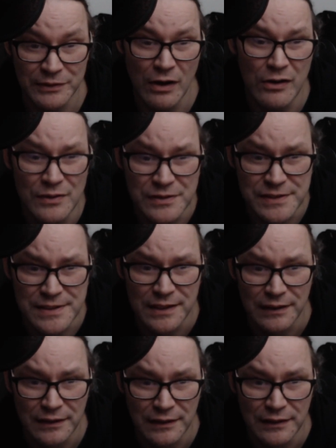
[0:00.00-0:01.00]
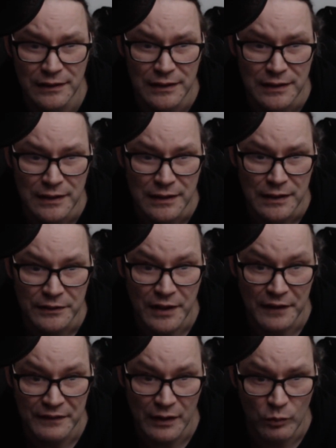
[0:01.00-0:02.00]
at McDonald's
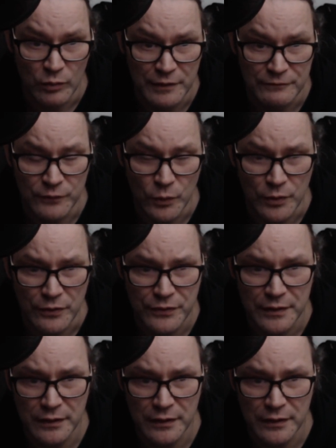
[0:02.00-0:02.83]
thought that 1/4